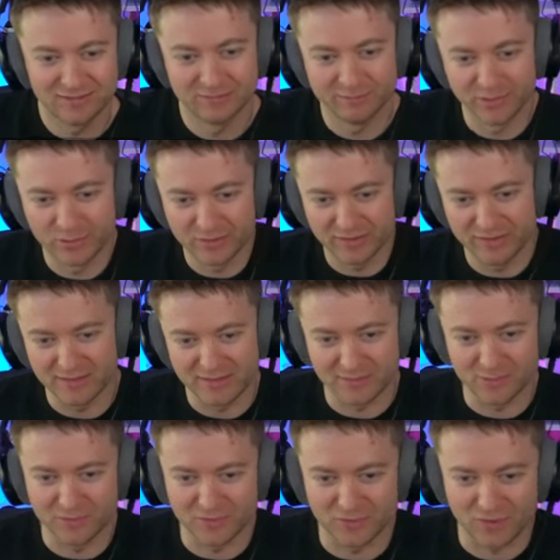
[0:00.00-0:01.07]
Both of these
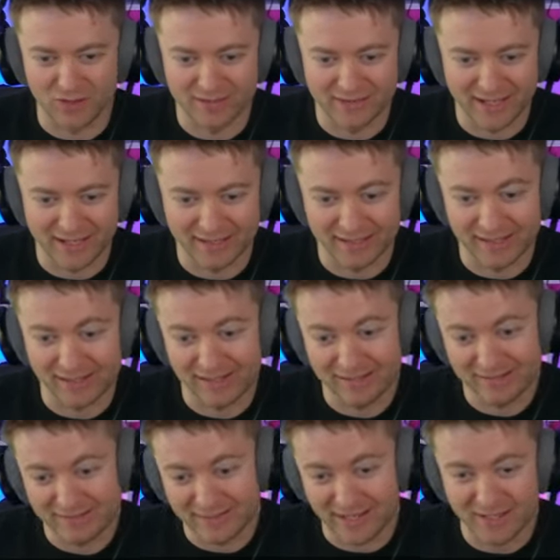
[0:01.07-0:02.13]
moves are on deck.
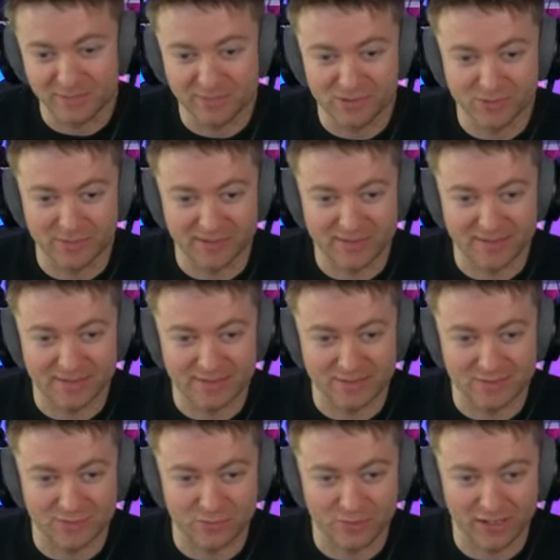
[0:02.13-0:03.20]
Yes, bishop a6
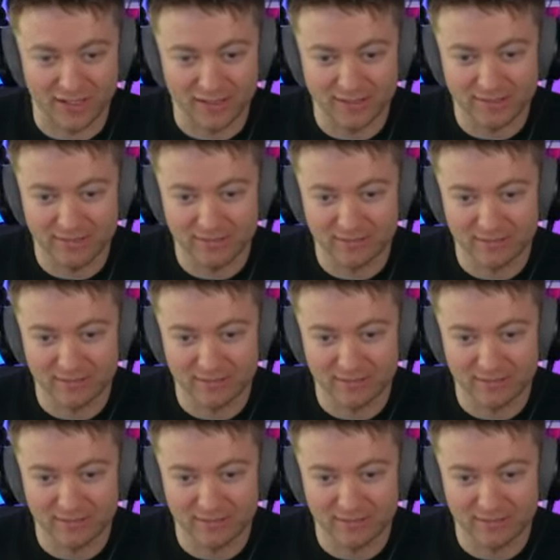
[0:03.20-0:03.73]
is great.